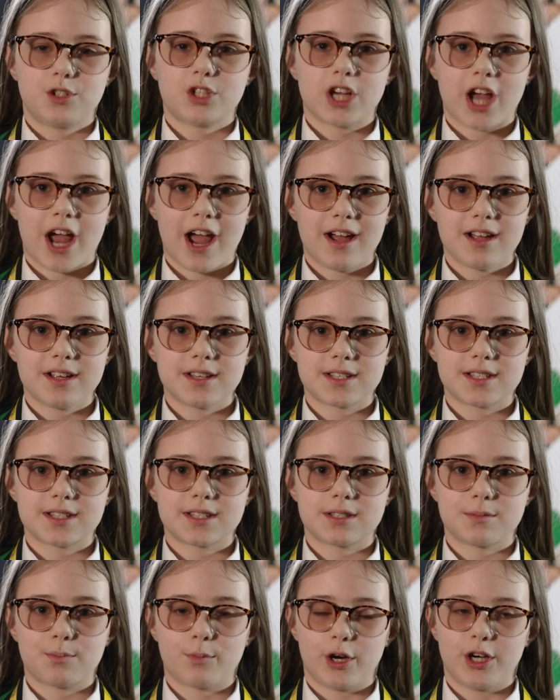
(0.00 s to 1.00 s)

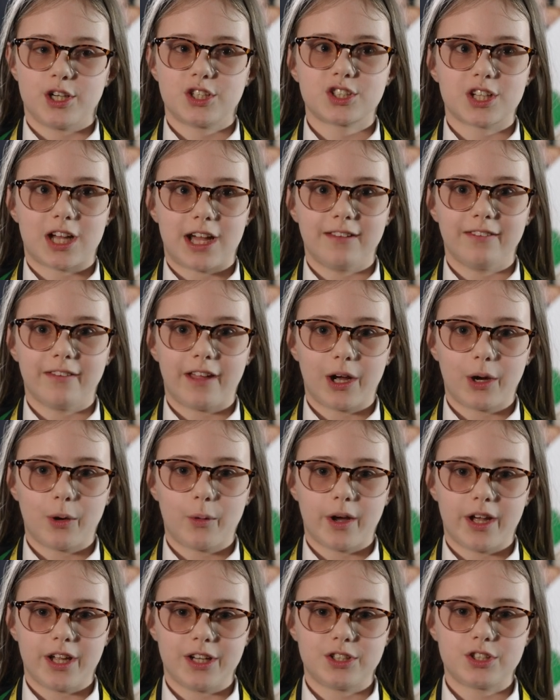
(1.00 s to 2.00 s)
chess, British Sign
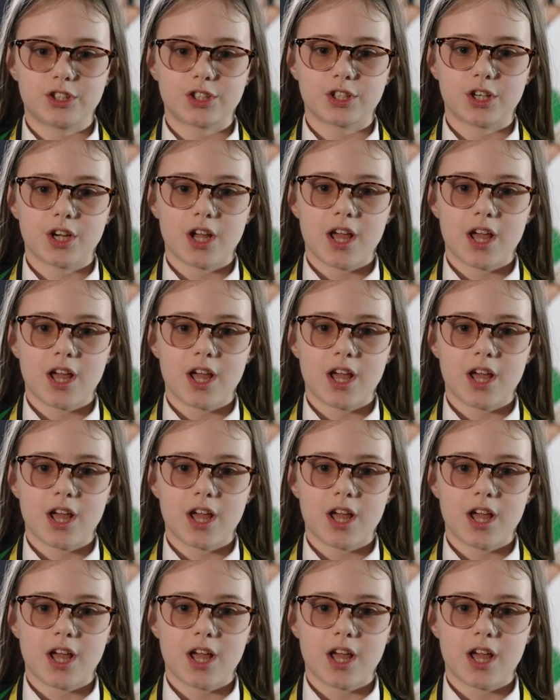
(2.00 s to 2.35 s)
Language.